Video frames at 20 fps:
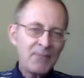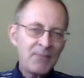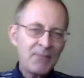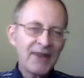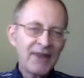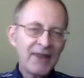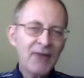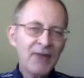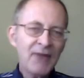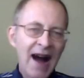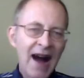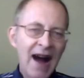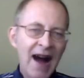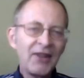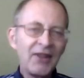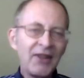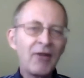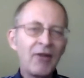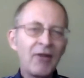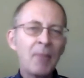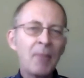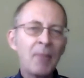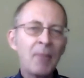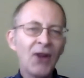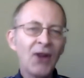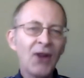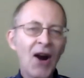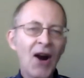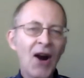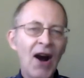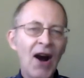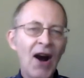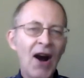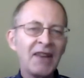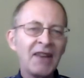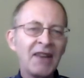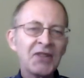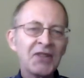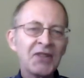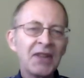a big round of
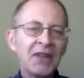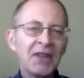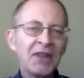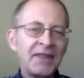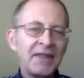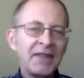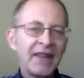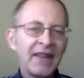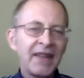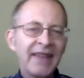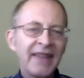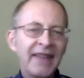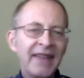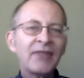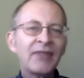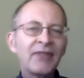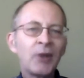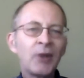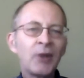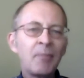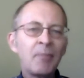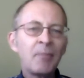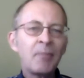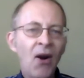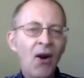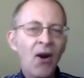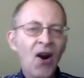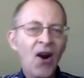applause to Dr.